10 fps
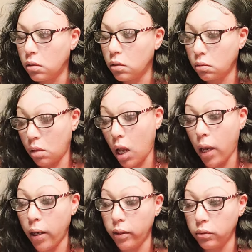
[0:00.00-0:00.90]

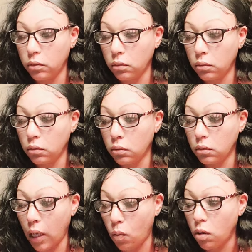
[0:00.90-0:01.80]
Okay.
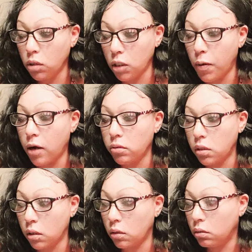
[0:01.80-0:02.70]
They want this
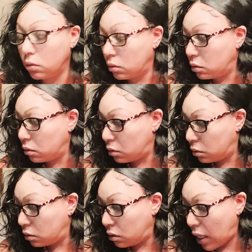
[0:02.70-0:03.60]
person.
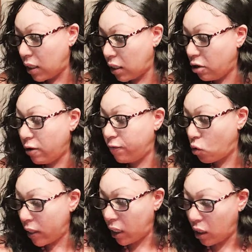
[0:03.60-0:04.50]
They, they're
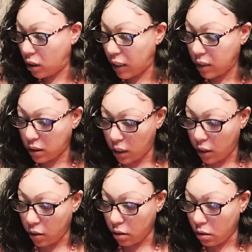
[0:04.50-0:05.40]
avoiding this
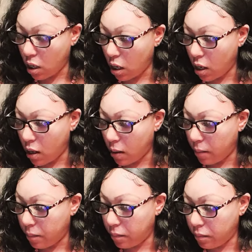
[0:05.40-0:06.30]
here
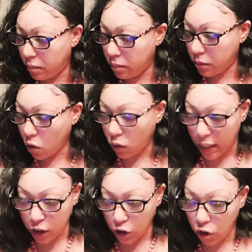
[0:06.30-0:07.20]
um,
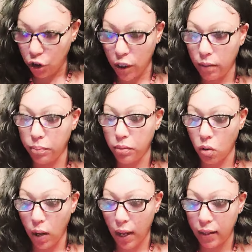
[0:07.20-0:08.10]
relationship.
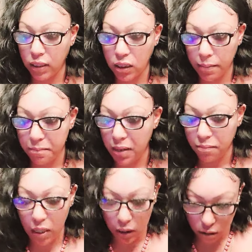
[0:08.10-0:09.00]
Okay. This
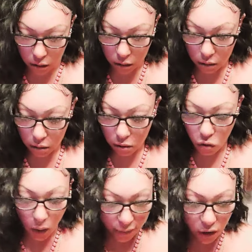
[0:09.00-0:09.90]
commitment.
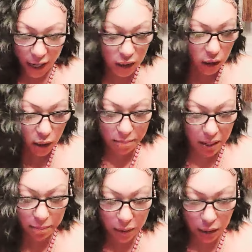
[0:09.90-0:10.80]
Whoever has the
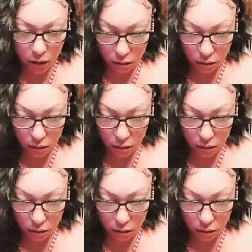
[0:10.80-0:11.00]
commitment,